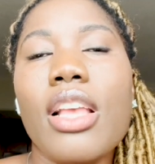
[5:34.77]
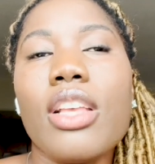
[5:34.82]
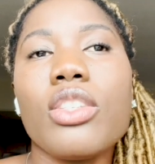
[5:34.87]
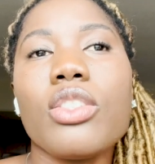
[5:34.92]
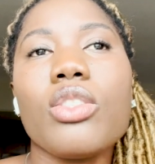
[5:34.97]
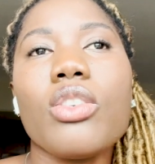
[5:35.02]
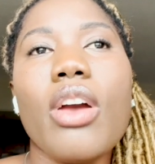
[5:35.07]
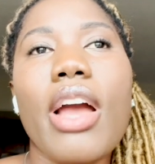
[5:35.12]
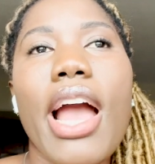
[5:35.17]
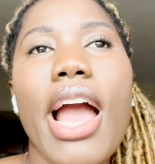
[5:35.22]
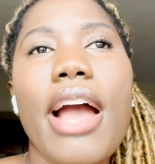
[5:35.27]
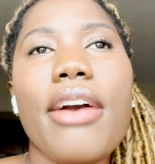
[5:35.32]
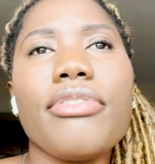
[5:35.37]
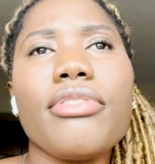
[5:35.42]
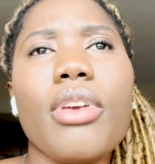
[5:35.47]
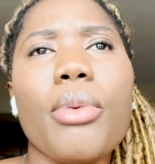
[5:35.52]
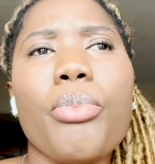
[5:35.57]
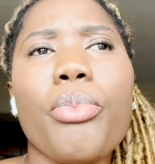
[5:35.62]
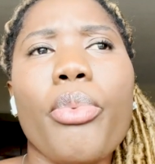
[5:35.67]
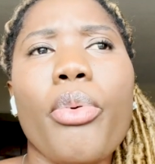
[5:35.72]
So
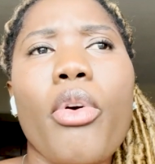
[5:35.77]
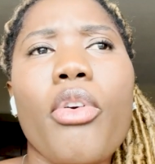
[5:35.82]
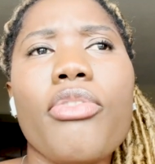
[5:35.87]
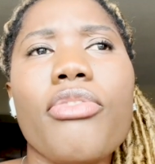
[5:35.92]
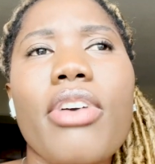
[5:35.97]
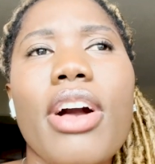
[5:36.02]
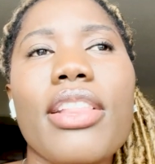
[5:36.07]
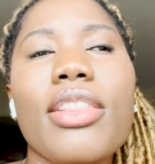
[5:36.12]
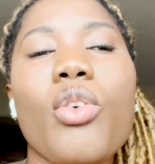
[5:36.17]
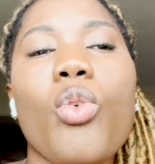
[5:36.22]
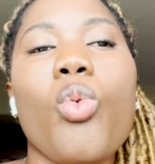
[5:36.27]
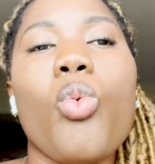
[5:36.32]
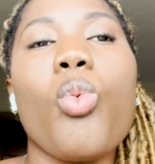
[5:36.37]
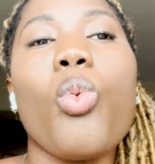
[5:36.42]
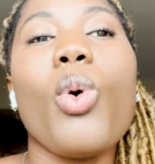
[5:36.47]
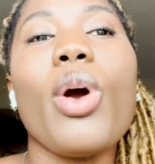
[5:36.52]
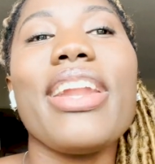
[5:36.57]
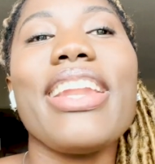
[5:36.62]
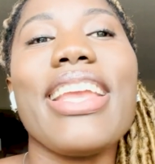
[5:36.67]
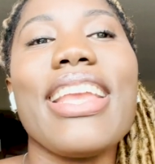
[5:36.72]
after profiling,
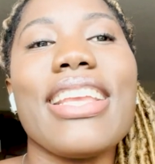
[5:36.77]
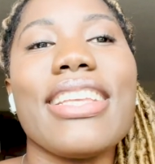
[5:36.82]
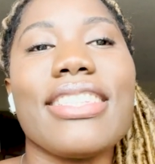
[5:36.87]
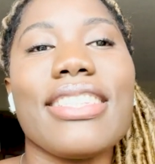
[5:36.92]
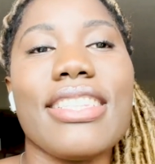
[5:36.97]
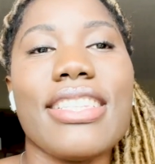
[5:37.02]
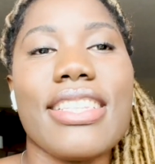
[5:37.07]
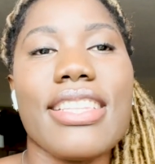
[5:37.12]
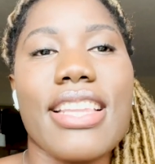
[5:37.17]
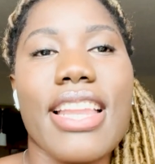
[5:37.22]
what is